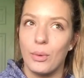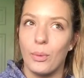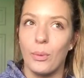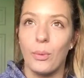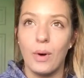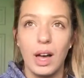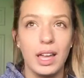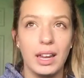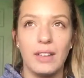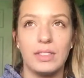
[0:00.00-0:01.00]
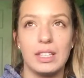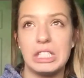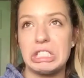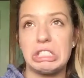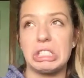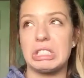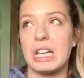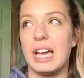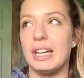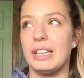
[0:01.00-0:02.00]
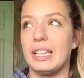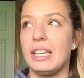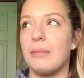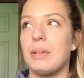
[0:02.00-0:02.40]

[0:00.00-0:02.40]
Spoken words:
What if this is just kind of leading